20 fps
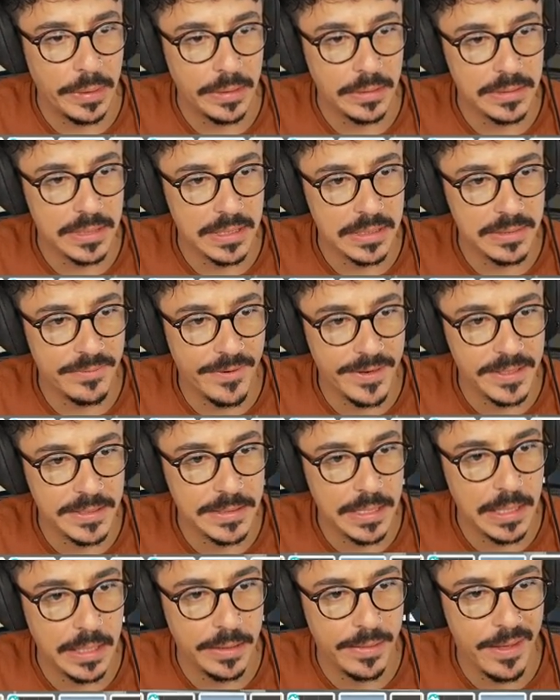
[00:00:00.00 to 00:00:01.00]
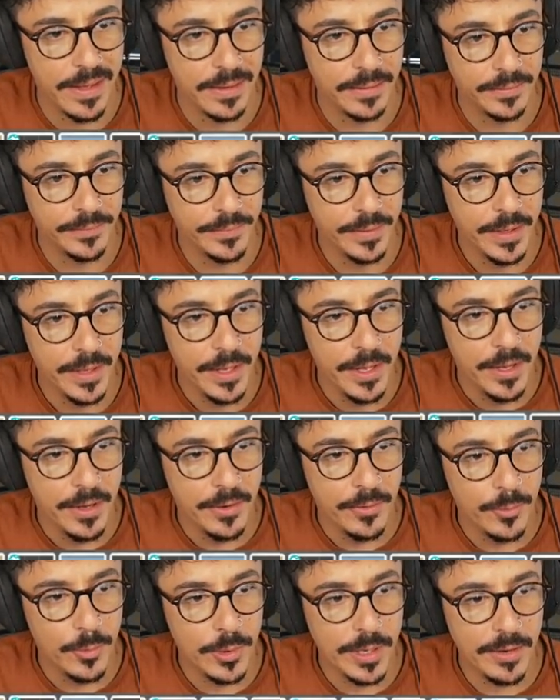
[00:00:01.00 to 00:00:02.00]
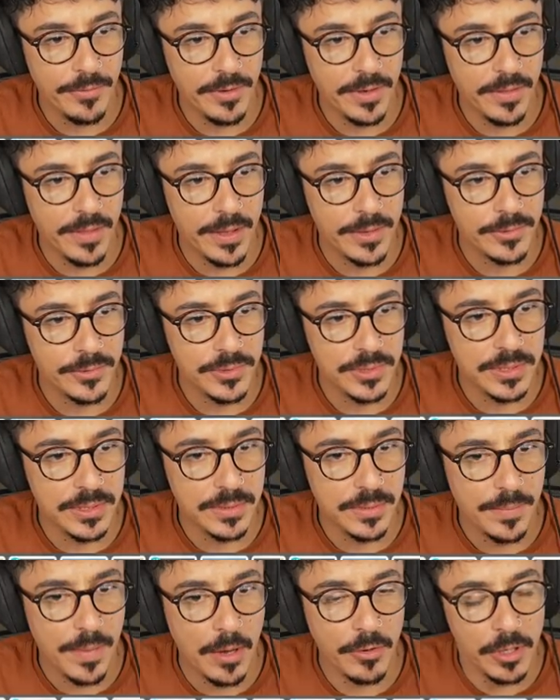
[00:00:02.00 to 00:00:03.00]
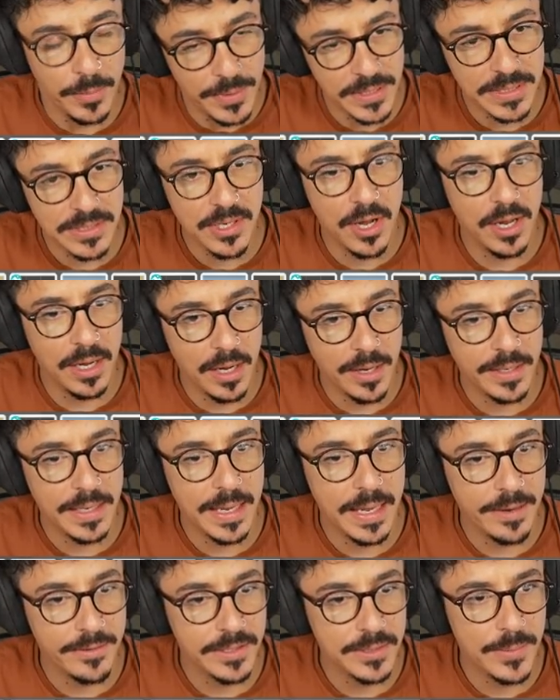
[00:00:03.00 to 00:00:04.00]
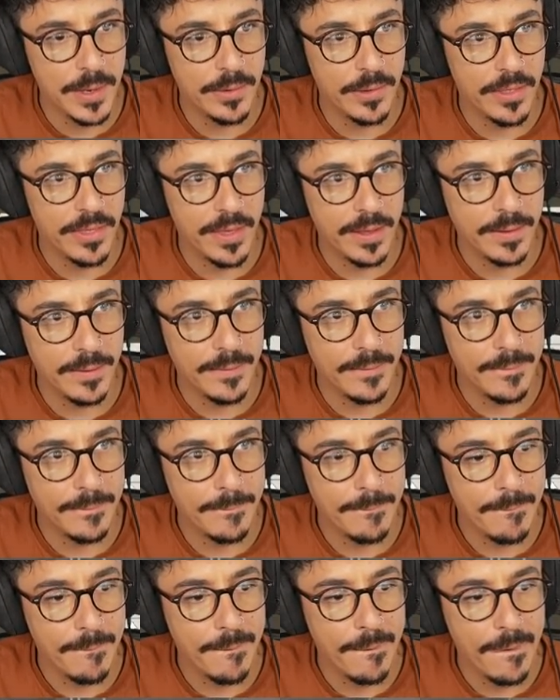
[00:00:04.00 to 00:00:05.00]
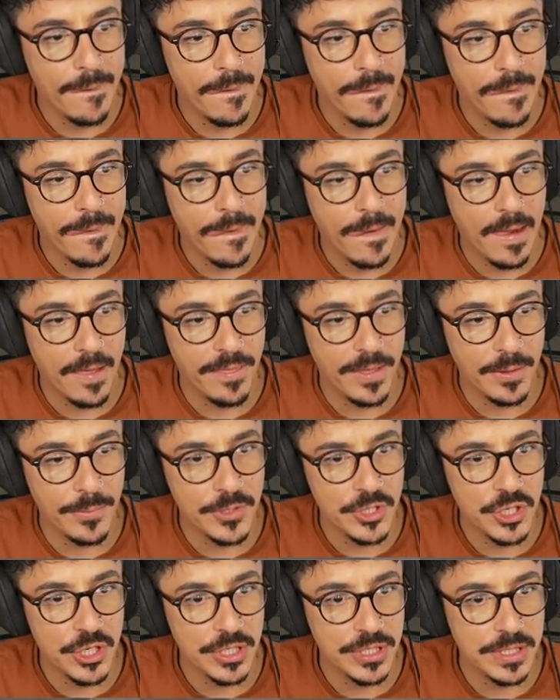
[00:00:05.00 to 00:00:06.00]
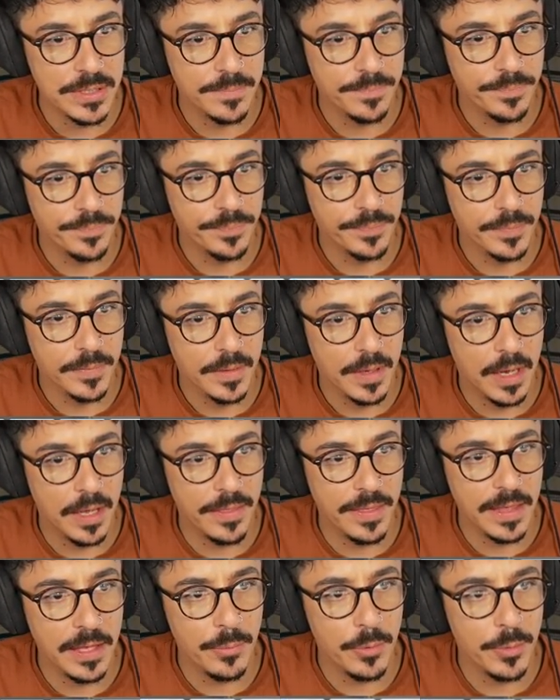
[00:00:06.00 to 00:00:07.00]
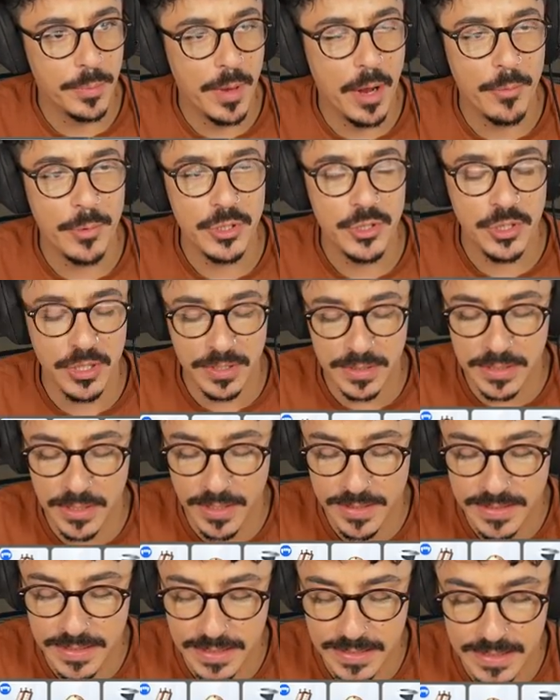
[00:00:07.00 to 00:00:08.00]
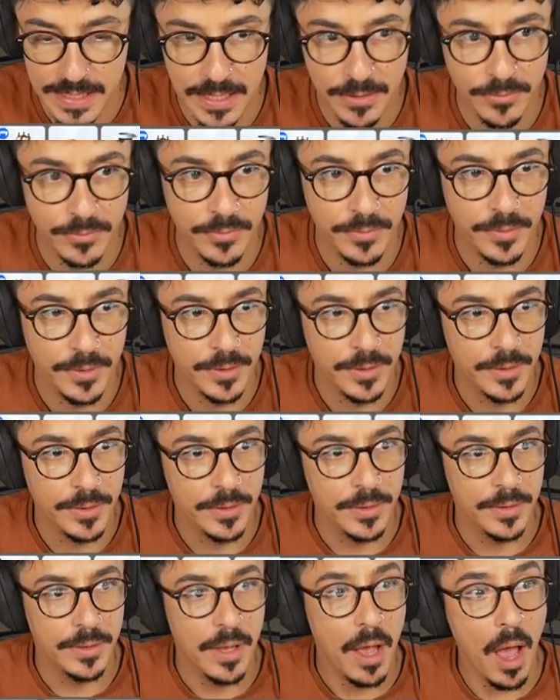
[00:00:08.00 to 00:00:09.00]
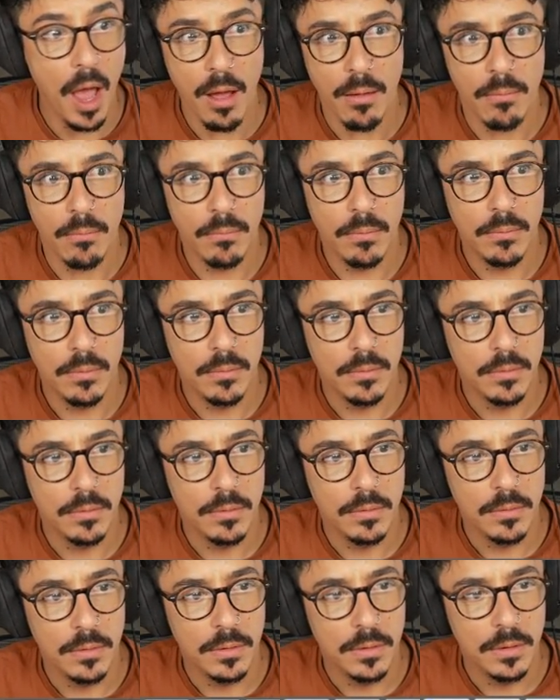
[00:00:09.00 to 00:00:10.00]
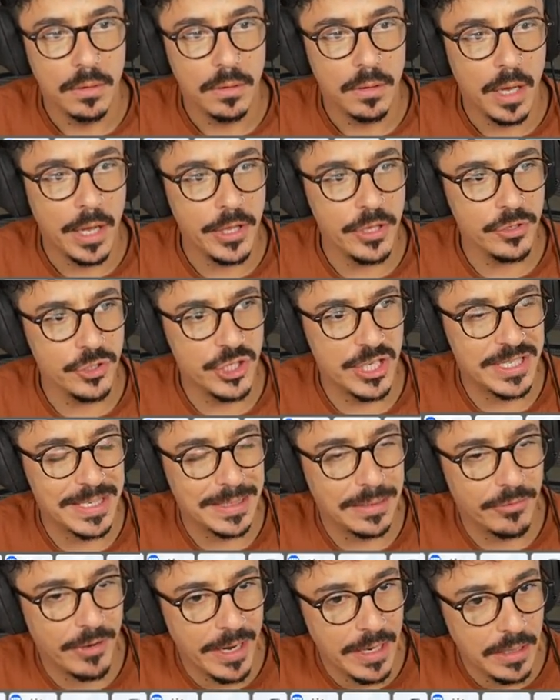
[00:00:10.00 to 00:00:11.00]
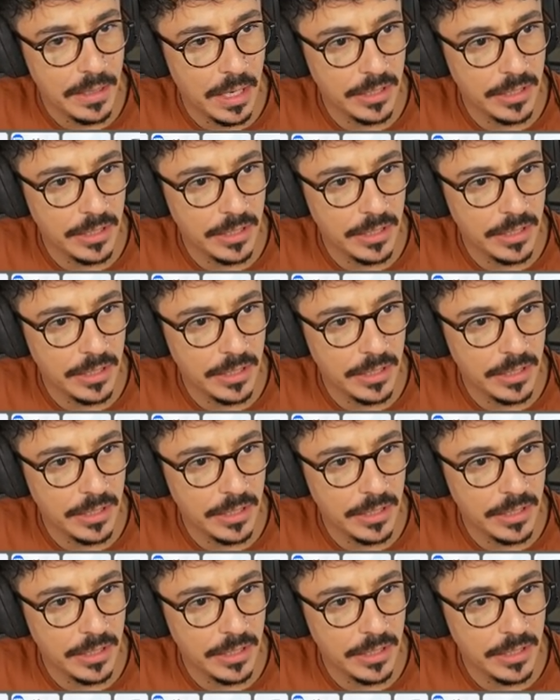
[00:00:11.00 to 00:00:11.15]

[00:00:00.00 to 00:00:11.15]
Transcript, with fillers: Because that's very silly, that. We'll get rid of those. I'm going to put a skylight in here as well, I think. I think we should. I think it would... I wish you could size these down. Oh. Are you shitting, Cree?